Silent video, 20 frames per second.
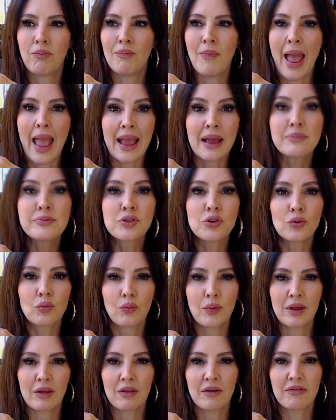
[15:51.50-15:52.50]
hamster
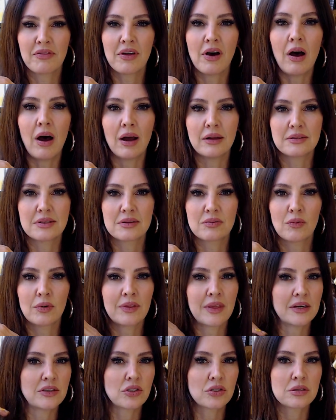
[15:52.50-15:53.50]
wheel of thoughts where
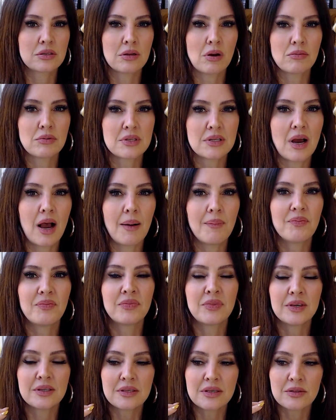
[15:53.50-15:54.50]
they just don't stop,
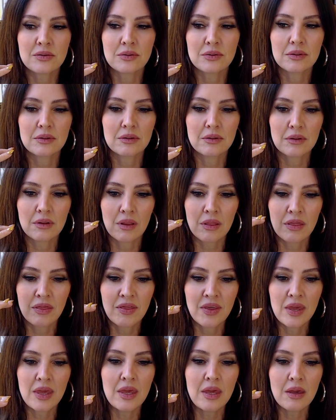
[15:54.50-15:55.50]
this is
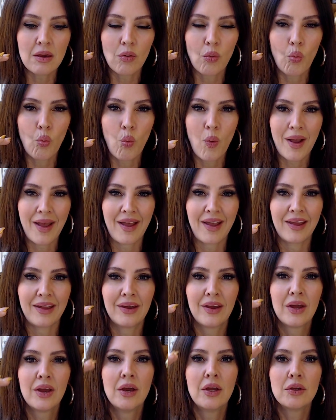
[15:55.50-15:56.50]
the way
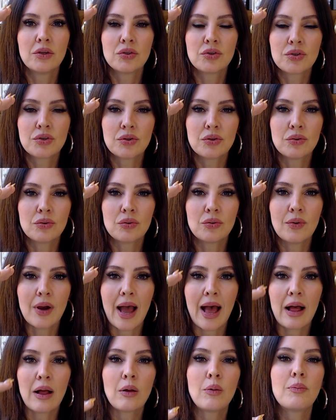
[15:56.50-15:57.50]
to
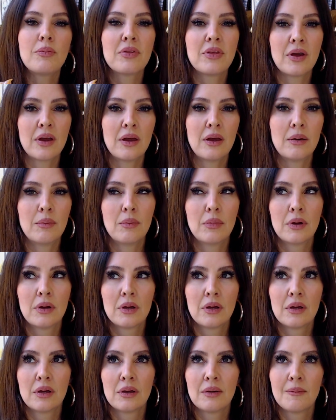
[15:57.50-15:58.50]
help them
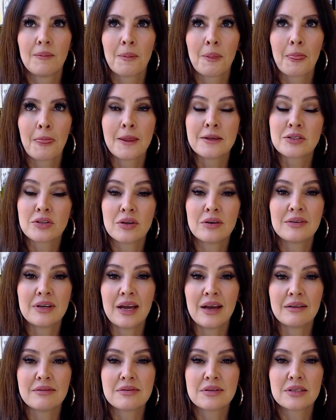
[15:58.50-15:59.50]
slow
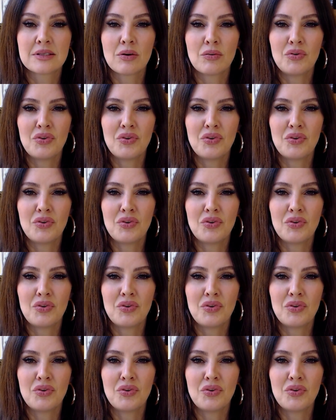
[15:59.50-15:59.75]
down. So